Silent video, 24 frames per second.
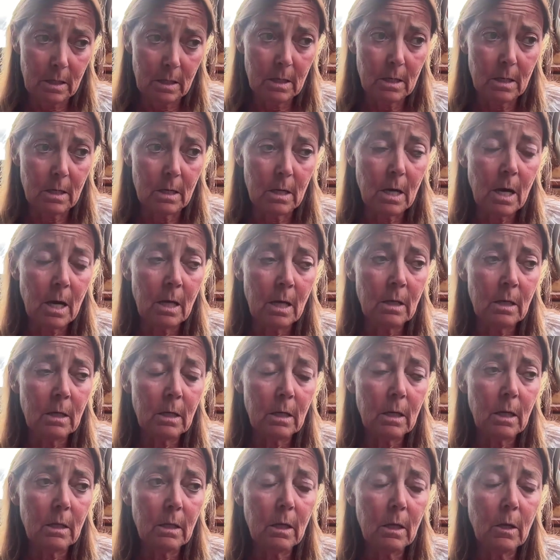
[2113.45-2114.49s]
Yeah.
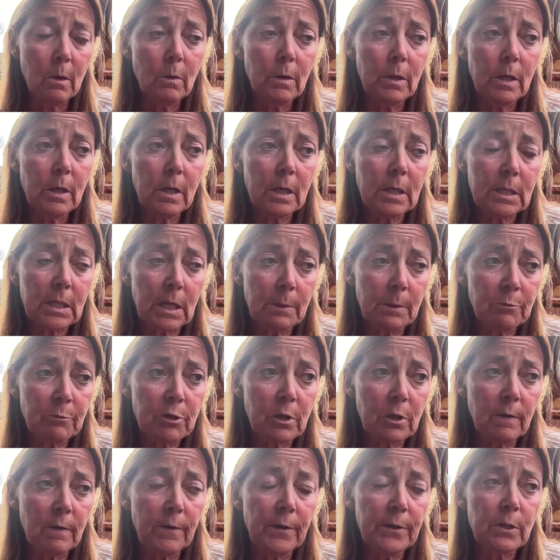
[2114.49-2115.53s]
And the only
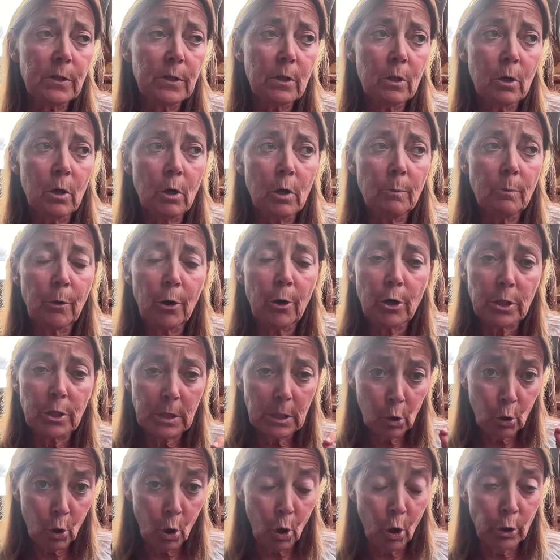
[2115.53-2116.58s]
exception is
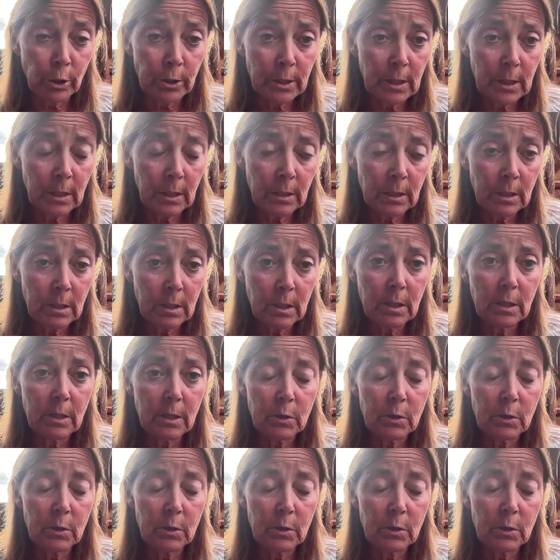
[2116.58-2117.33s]
third-party content.